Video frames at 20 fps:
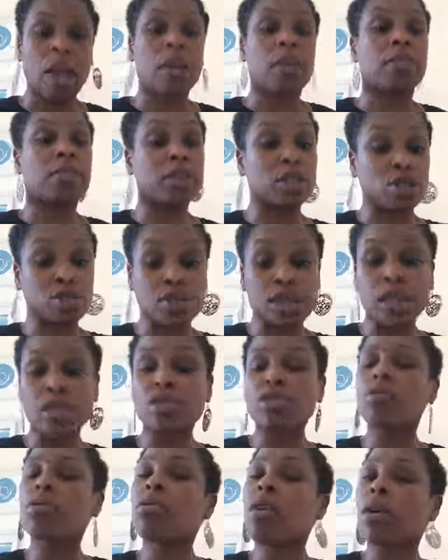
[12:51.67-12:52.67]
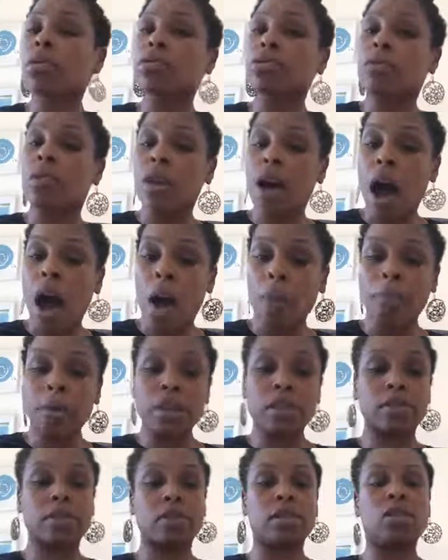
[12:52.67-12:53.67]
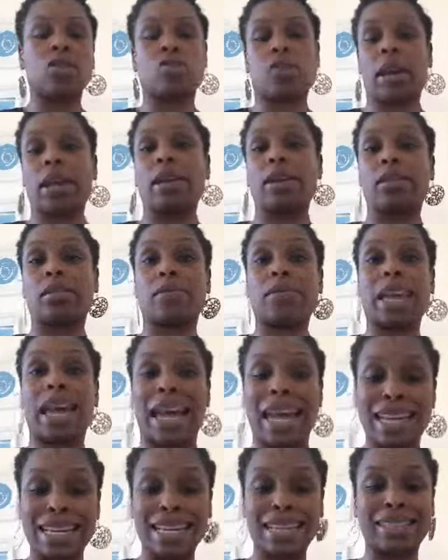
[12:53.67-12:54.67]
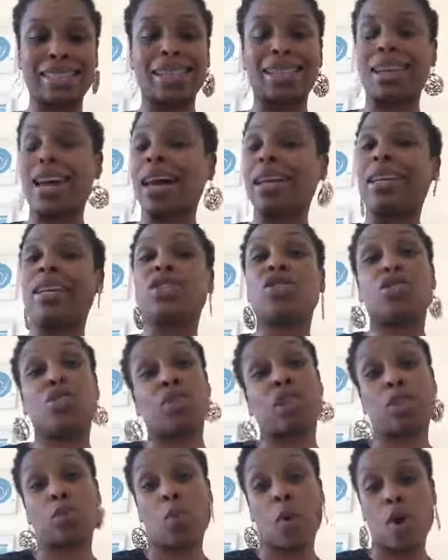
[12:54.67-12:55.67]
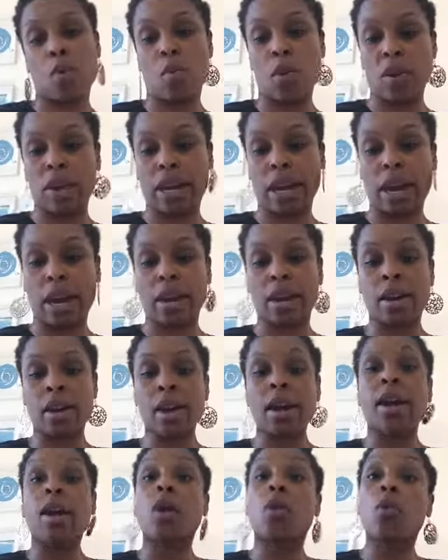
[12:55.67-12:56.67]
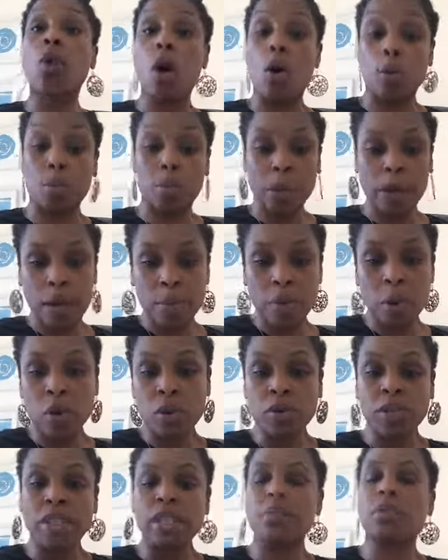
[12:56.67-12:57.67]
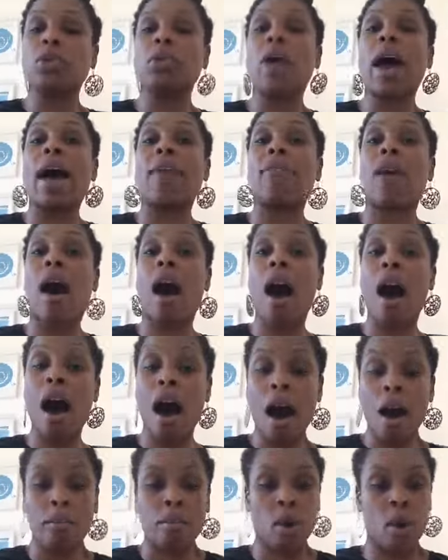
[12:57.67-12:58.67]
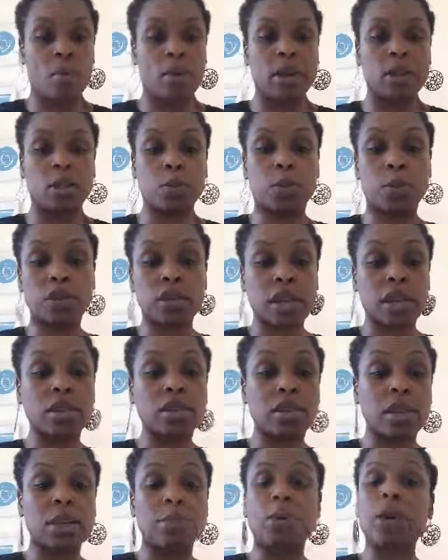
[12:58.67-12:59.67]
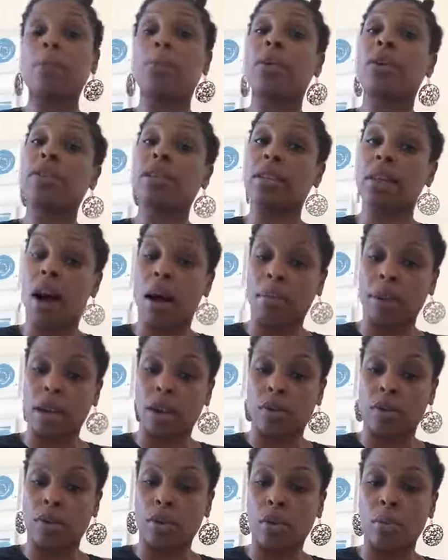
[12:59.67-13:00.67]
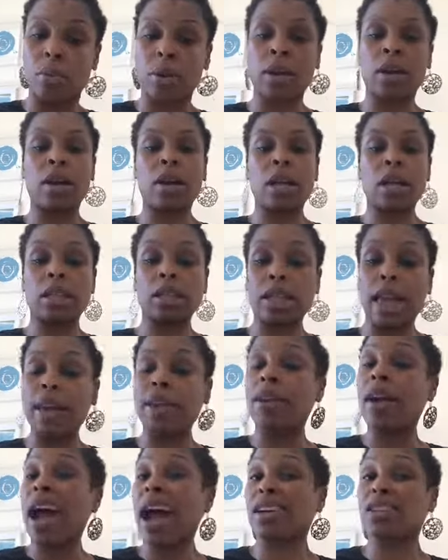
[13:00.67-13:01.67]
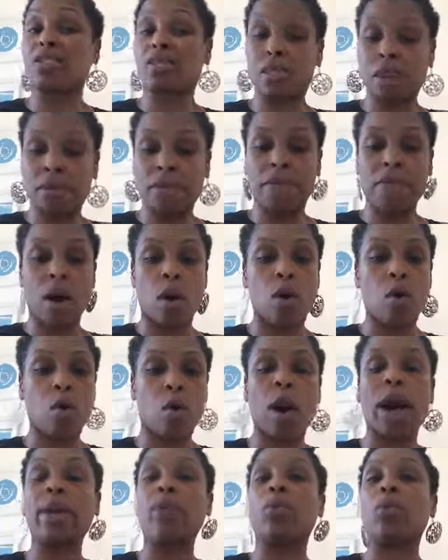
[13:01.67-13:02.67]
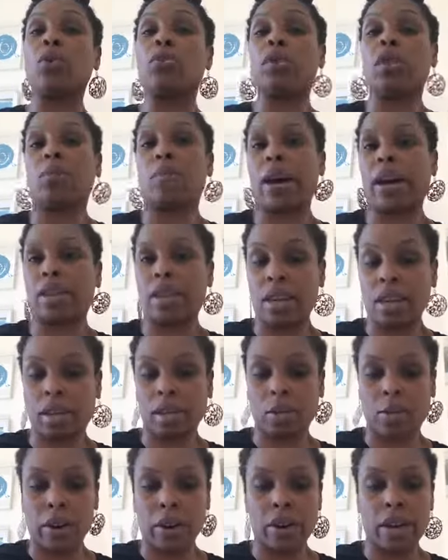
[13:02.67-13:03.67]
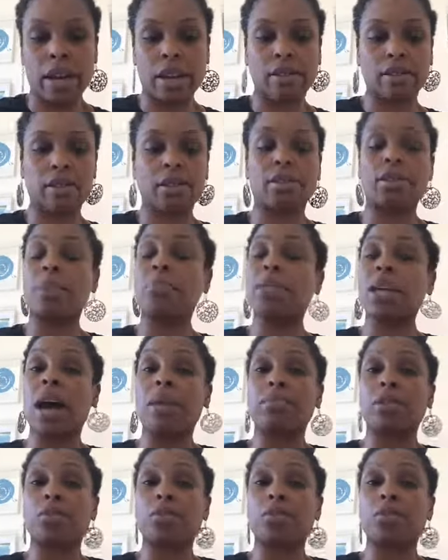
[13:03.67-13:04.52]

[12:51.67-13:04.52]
the traditional cultural competency trainings of the 80s and 90s just weren't working. Quote, people who seem to have aha moments, particularly people in the dominant group, later actually felt quite wounded by the experience. Sometimes